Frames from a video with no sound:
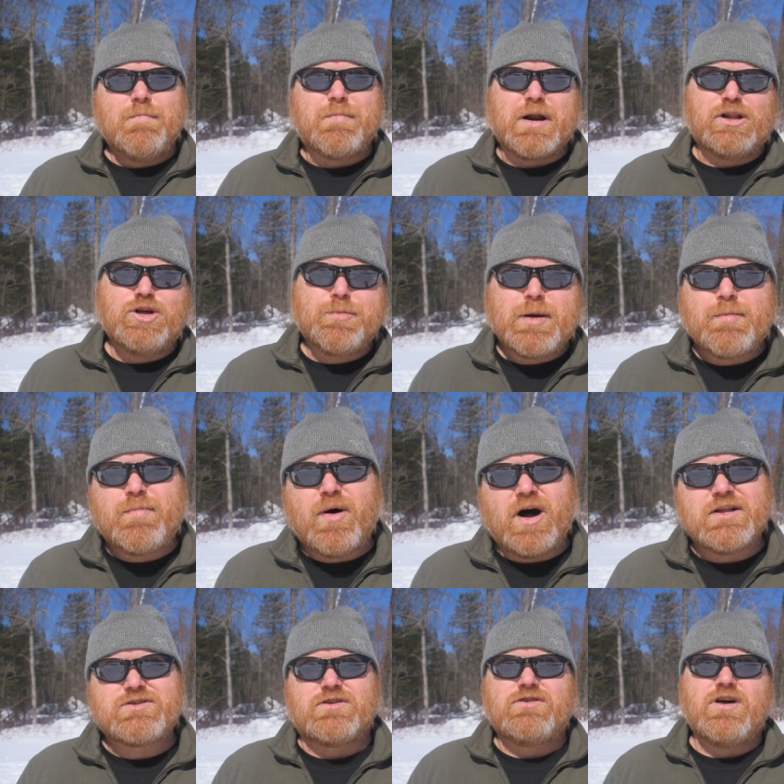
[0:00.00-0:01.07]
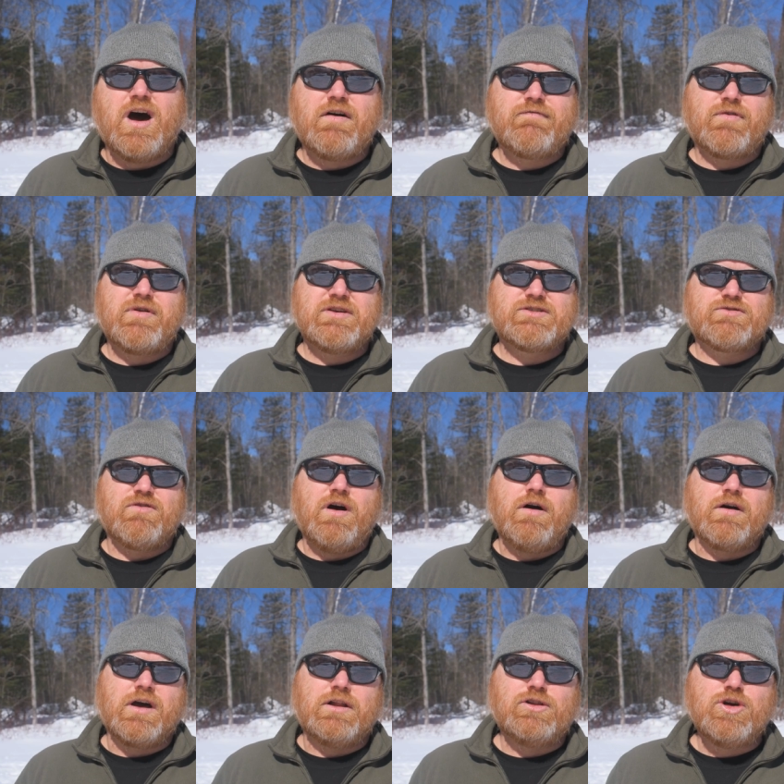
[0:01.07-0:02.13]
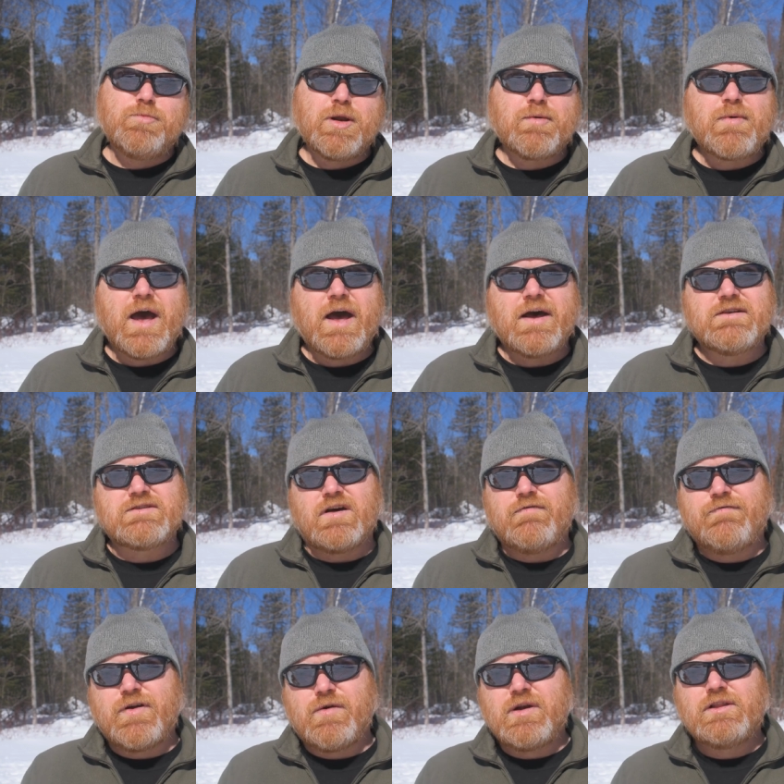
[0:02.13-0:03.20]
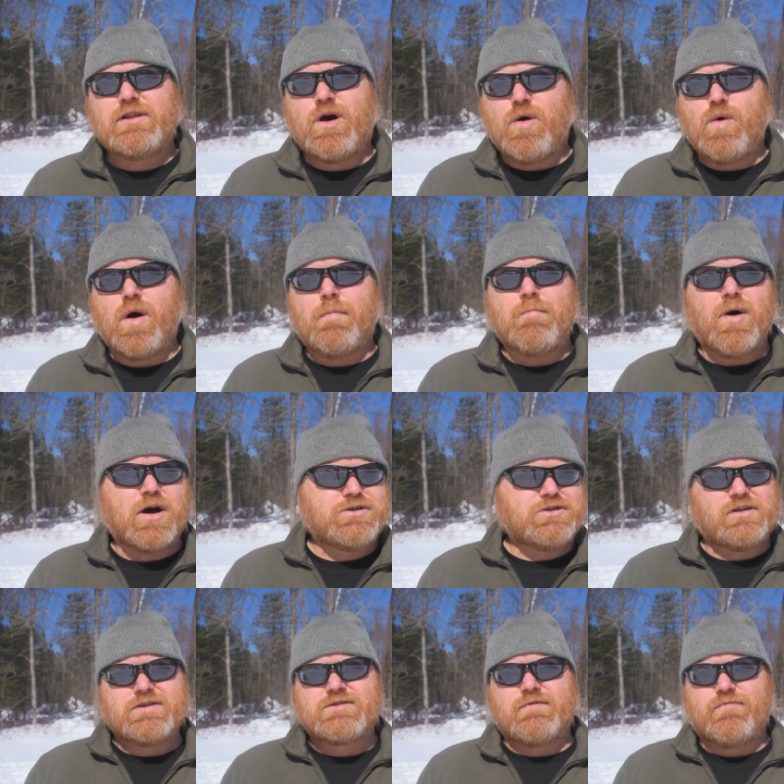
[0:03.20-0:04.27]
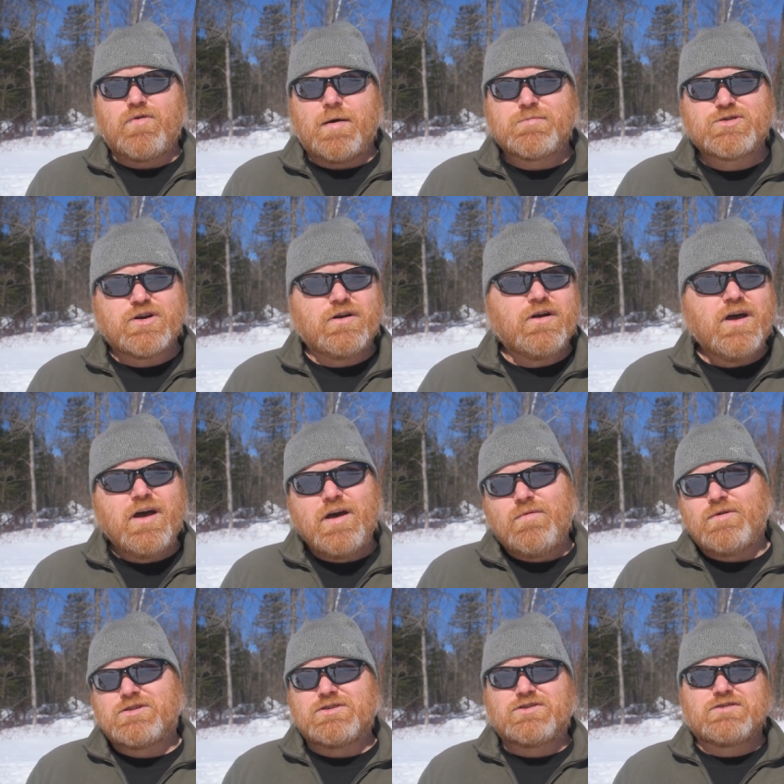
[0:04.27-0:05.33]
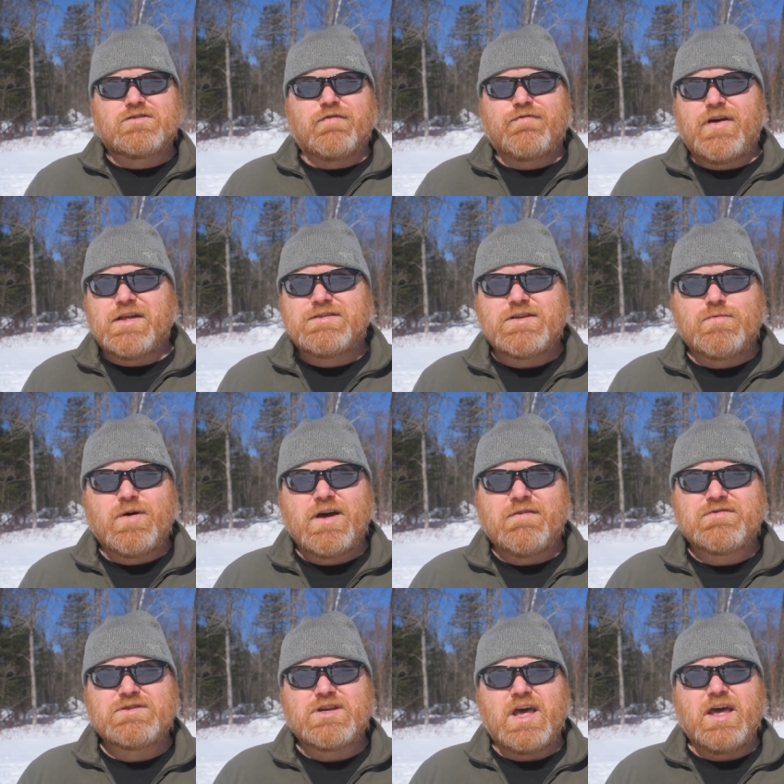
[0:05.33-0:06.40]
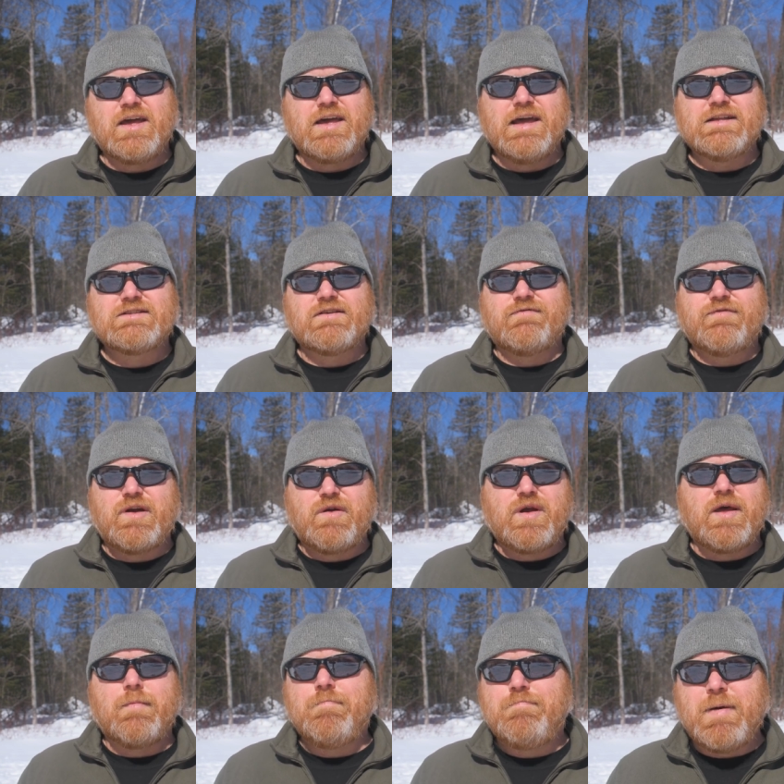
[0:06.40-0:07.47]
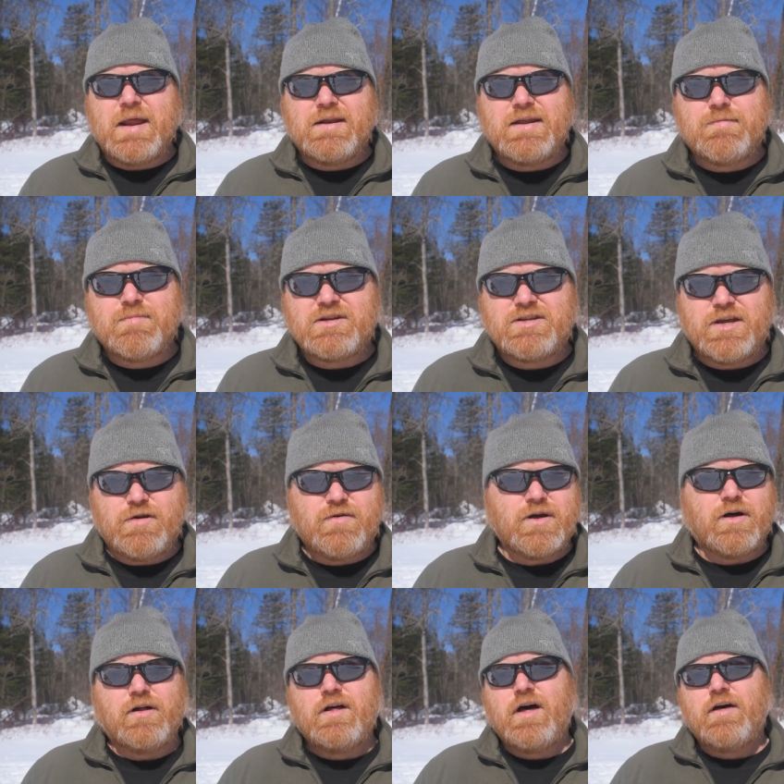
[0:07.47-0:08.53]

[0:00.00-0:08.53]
But aluminum pots are not very strong. Aluminum has a very low modulus of rupture, which is just a fancy way of saying it's a very bendy material.